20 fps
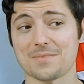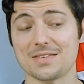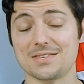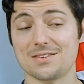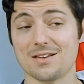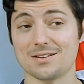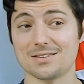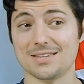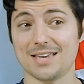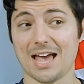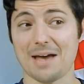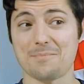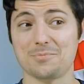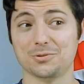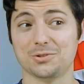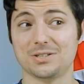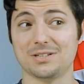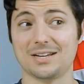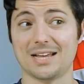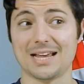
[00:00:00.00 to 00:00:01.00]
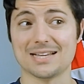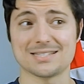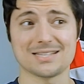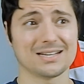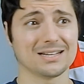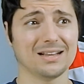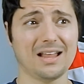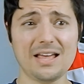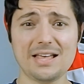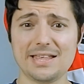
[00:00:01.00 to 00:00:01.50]
Dougie Hamilton
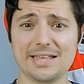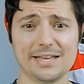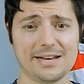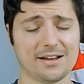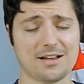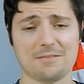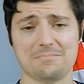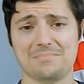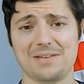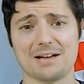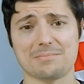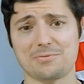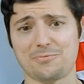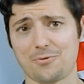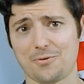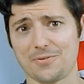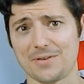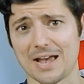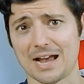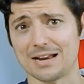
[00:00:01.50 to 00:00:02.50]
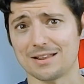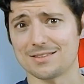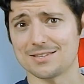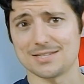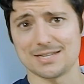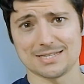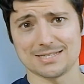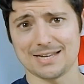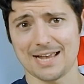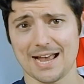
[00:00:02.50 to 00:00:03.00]
isn't likely to come back before the end of the
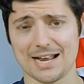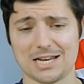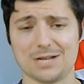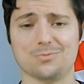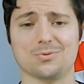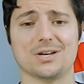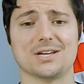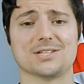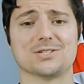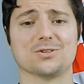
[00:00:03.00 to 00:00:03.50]
season anyway,